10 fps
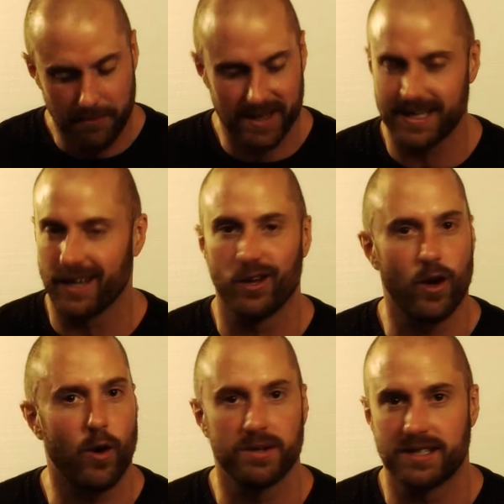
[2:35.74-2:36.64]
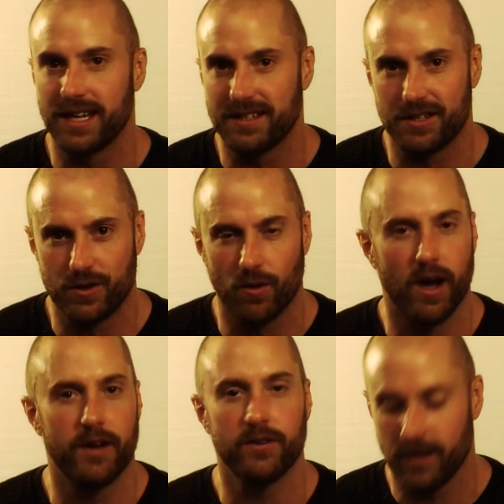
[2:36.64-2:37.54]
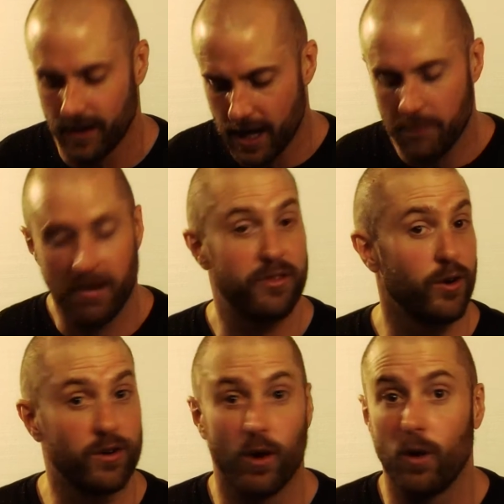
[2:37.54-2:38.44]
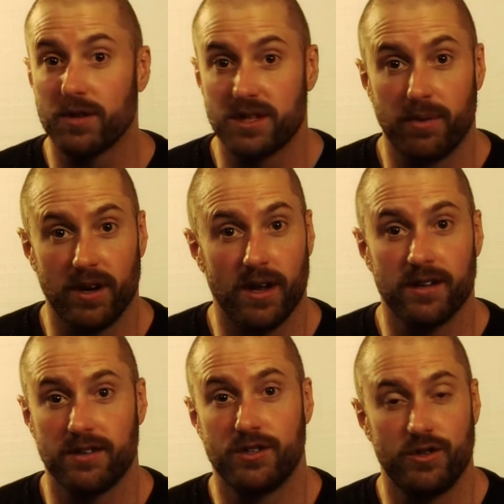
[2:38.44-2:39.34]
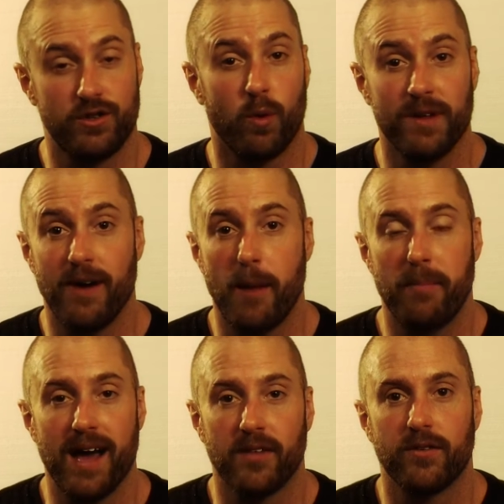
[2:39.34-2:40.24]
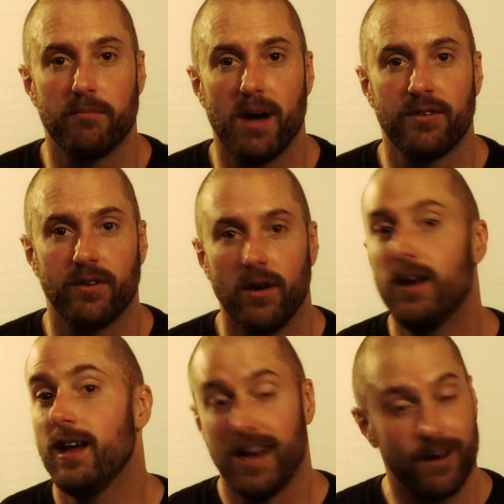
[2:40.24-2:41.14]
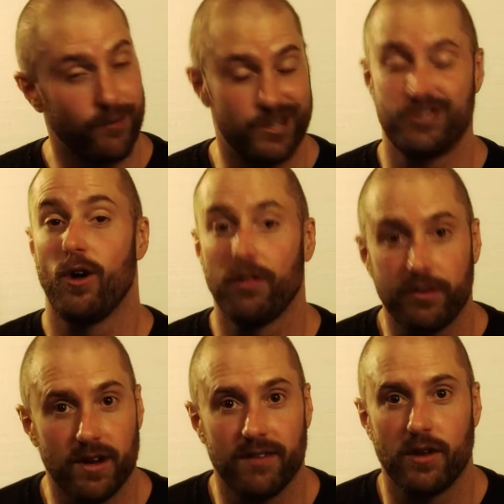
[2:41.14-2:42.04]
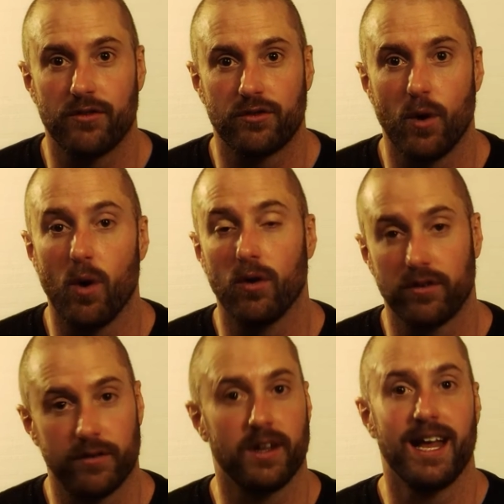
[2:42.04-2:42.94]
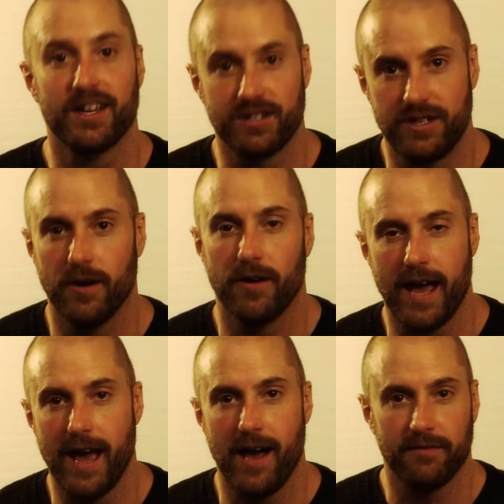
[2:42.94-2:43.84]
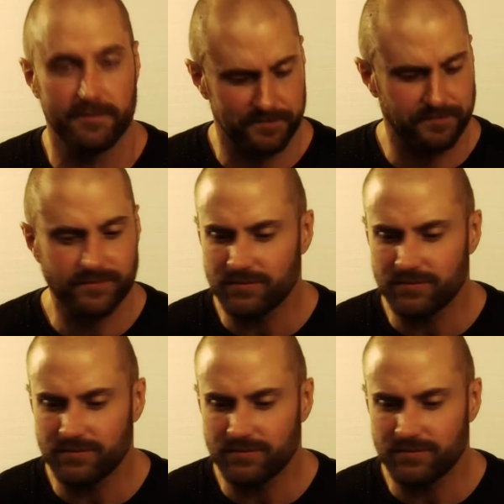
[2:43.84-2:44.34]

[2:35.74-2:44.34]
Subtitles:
My second goal was to get to 200. My third goal was to put on to 25 pounds of muscle. I've reached all 3 of those goals in the last year and a half.